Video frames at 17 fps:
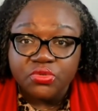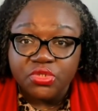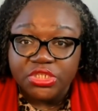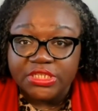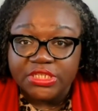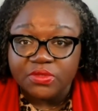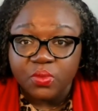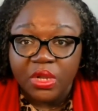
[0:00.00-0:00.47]

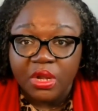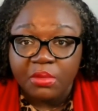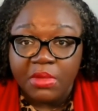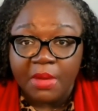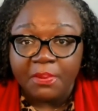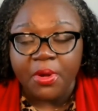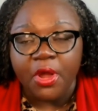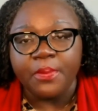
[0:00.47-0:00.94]
She's one of
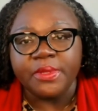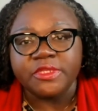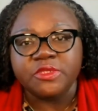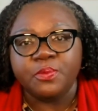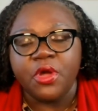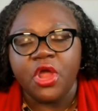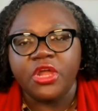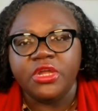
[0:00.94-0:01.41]
my purpose
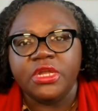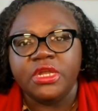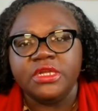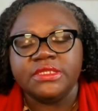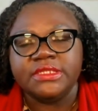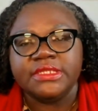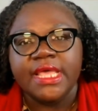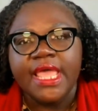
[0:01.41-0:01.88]

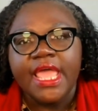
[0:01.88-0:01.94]
partners.